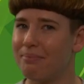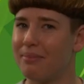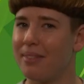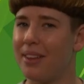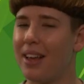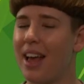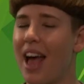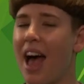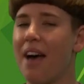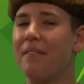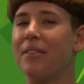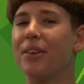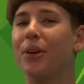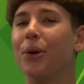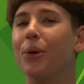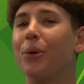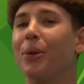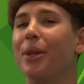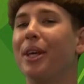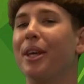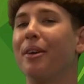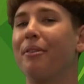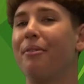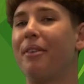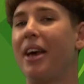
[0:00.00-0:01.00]
have a cooling
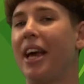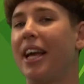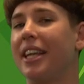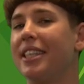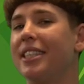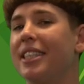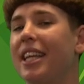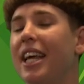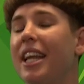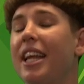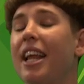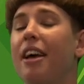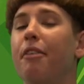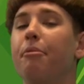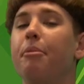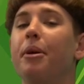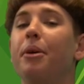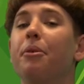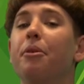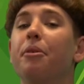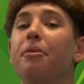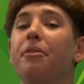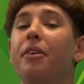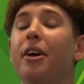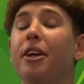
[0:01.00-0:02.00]
effect and have been
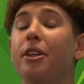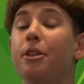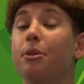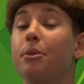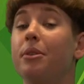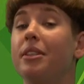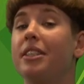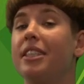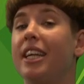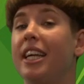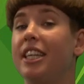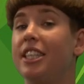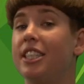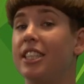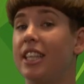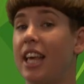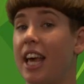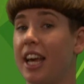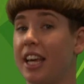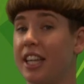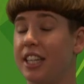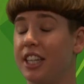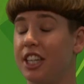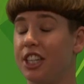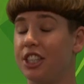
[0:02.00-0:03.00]
referred to as nature's air
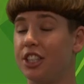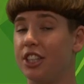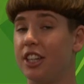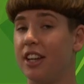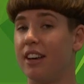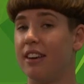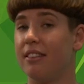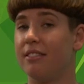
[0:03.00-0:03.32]
conditioner.